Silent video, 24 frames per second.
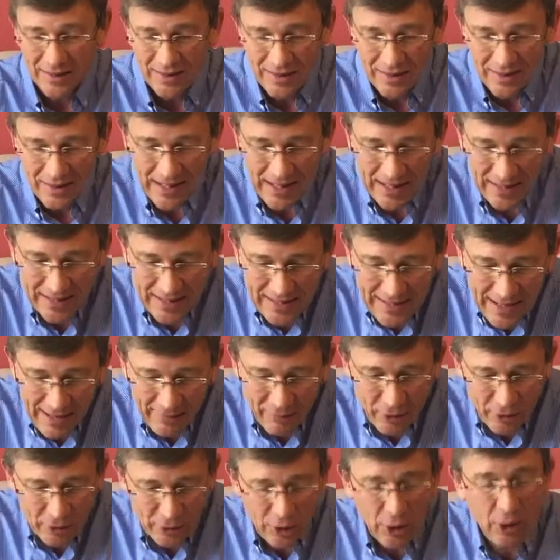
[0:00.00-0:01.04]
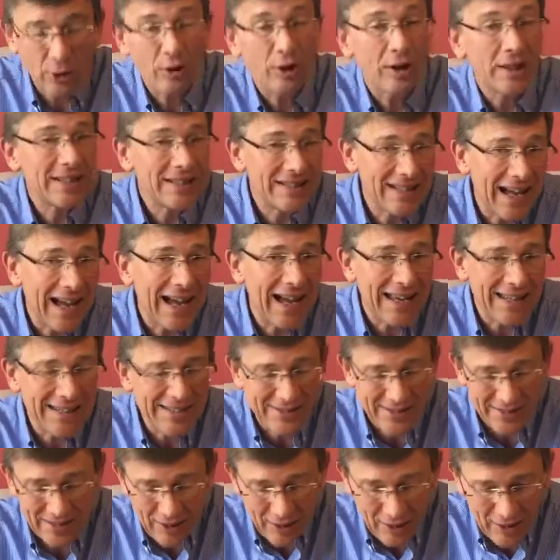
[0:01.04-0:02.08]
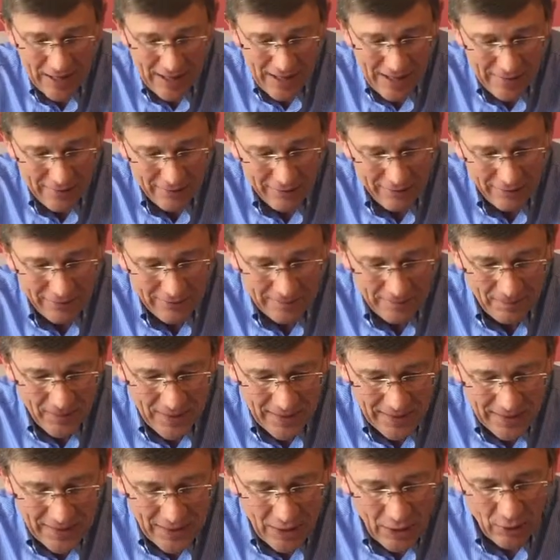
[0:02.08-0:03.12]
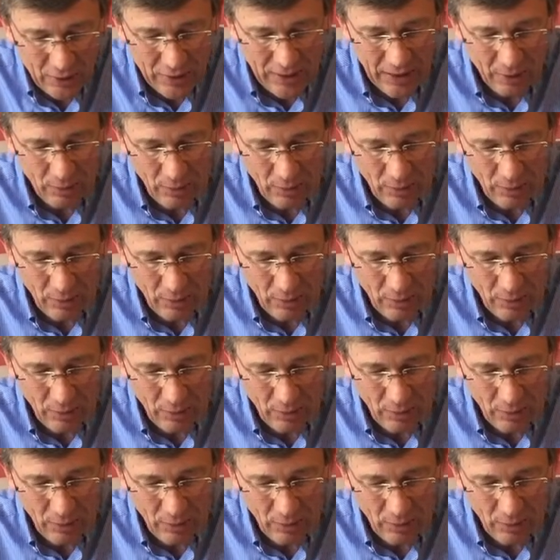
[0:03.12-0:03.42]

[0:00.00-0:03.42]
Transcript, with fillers: that never totally dies in our life. Okay,